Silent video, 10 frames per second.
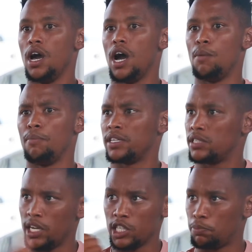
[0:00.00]
but
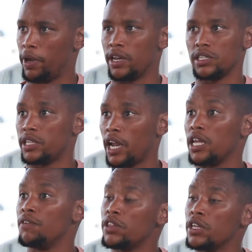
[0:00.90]
still his parents
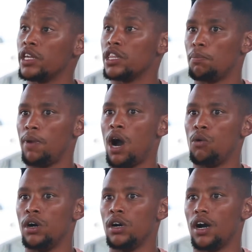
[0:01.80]
tried everything in their
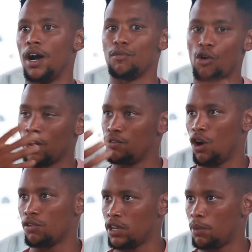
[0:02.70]
power, got
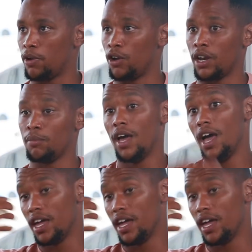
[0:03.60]
involved in our program.